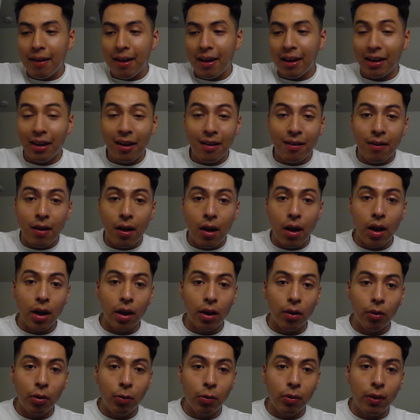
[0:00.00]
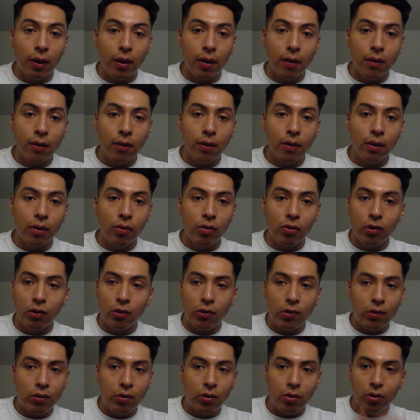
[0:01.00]
again, I agree with that.
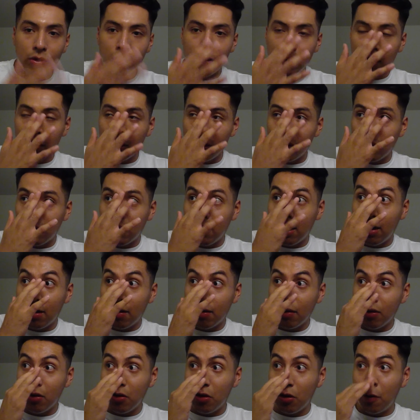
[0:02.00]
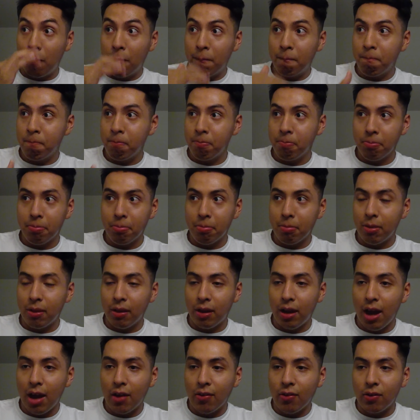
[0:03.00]
Just take a look at, the
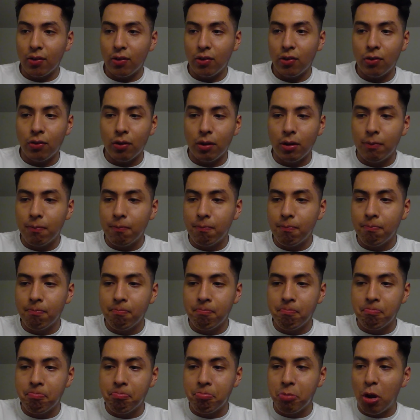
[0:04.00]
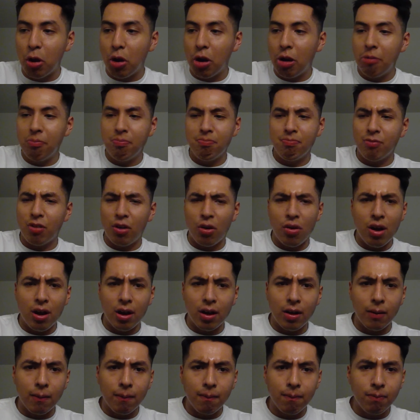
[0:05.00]
gas industry. They're not
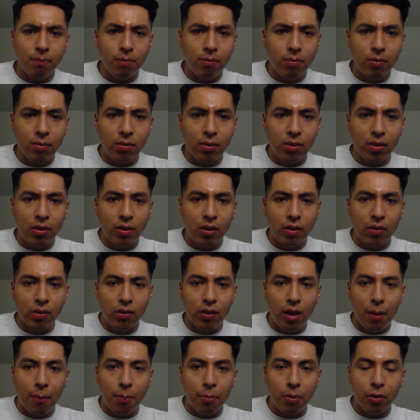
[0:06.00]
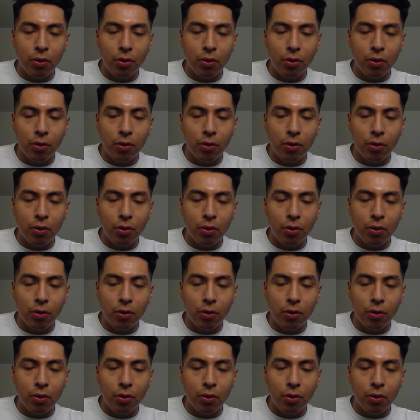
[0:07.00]
going to stop